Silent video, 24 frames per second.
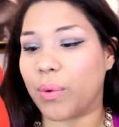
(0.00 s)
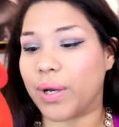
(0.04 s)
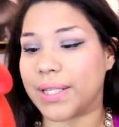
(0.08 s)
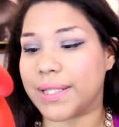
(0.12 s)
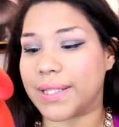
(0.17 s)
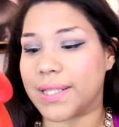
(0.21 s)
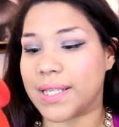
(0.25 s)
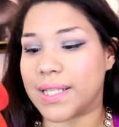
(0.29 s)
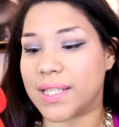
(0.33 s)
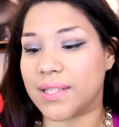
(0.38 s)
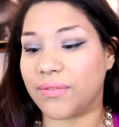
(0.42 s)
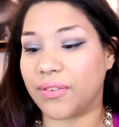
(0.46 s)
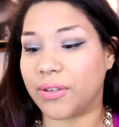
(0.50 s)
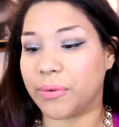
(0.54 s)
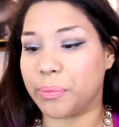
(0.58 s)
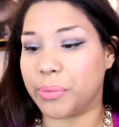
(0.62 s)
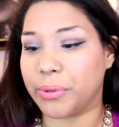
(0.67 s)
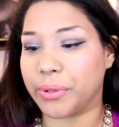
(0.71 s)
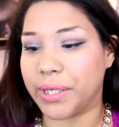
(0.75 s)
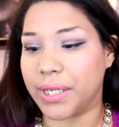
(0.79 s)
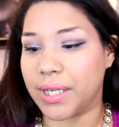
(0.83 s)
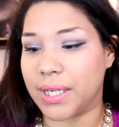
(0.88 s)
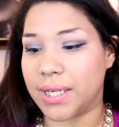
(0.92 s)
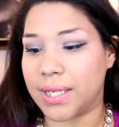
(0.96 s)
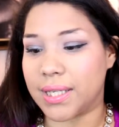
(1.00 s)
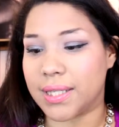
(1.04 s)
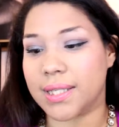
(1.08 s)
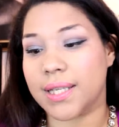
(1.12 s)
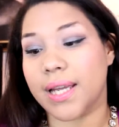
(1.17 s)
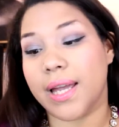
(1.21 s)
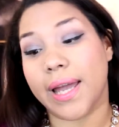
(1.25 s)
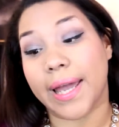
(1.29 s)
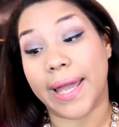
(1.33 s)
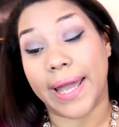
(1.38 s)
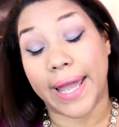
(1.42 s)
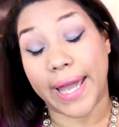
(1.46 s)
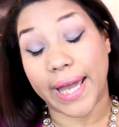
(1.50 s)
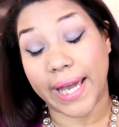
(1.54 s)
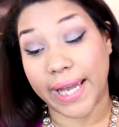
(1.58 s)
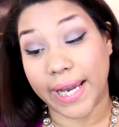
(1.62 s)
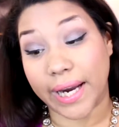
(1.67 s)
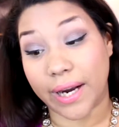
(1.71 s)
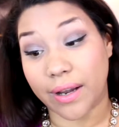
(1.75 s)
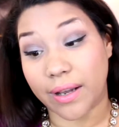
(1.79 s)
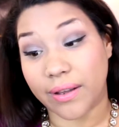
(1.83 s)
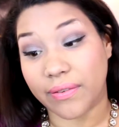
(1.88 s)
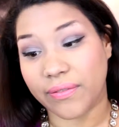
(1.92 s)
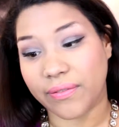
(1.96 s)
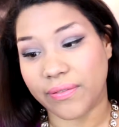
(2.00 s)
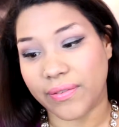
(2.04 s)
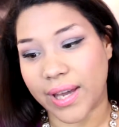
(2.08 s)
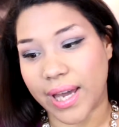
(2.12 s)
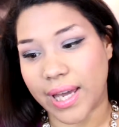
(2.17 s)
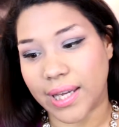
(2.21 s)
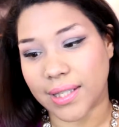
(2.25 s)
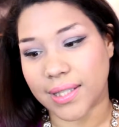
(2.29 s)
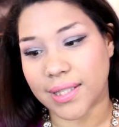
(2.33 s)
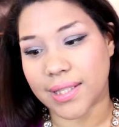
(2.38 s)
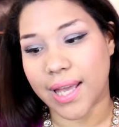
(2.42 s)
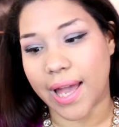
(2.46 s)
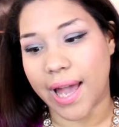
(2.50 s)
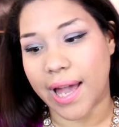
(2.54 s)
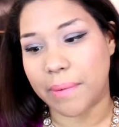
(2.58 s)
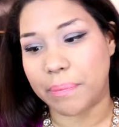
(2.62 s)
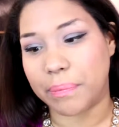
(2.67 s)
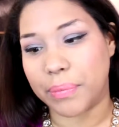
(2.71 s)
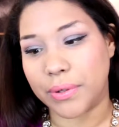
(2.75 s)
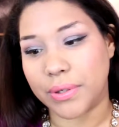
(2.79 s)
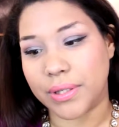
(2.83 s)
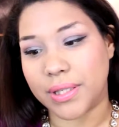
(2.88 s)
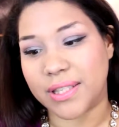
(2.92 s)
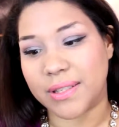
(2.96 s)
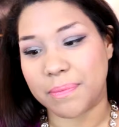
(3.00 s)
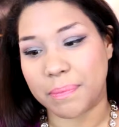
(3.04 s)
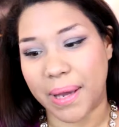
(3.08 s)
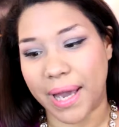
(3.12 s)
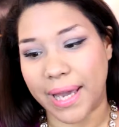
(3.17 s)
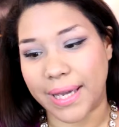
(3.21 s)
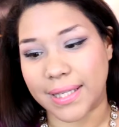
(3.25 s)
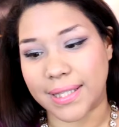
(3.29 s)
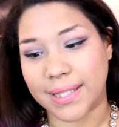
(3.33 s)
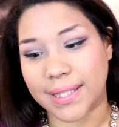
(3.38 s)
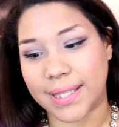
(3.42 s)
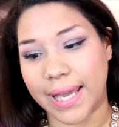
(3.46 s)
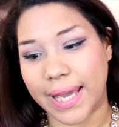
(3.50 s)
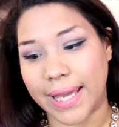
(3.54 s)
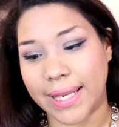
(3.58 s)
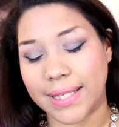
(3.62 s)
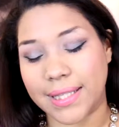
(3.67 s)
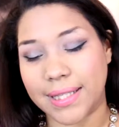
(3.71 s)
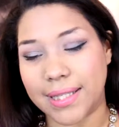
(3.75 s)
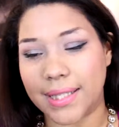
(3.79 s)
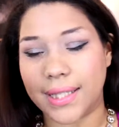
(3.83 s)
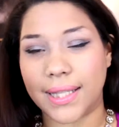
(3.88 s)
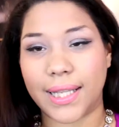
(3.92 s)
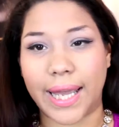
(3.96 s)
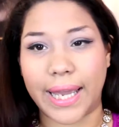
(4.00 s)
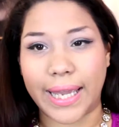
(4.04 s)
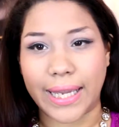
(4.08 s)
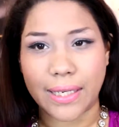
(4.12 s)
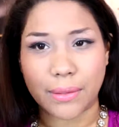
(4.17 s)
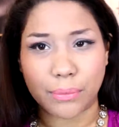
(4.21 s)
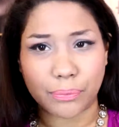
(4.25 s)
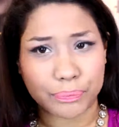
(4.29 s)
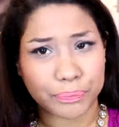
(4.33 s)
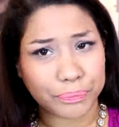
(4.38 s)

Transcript: was this Febreze Air Effects Apple Spice and Delight.